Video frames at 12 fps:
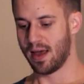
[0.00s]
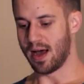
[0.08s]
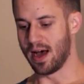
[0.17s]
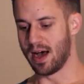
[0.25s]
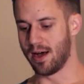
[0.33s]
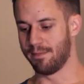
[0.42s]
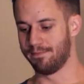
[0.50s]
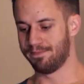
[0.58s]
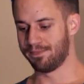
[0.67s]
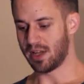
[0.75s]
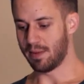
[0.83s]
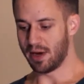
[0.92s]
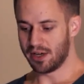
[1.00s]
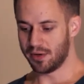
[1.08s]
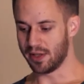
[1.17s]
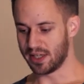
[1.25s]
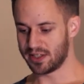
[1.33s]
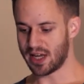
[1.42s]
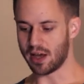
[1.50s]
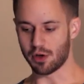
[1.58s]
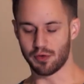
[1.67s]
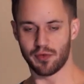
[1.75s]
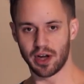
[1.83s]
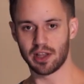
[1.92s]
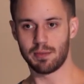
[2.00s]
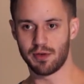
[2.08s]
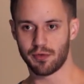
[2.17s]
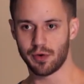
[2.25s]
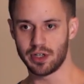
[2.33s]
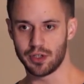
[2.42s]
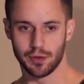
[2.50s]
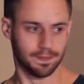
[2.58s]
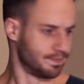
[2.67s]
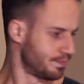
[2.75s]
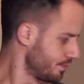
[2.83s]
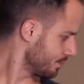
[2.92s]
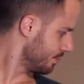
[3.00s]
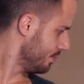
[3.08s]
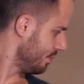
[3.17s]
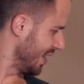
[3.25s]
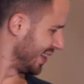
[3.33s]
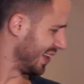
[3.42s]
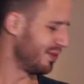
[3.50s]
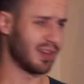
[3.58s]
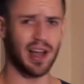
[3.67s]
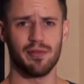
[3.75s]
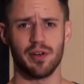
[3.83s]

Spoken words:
And by doing this, you'll finally be free to live life on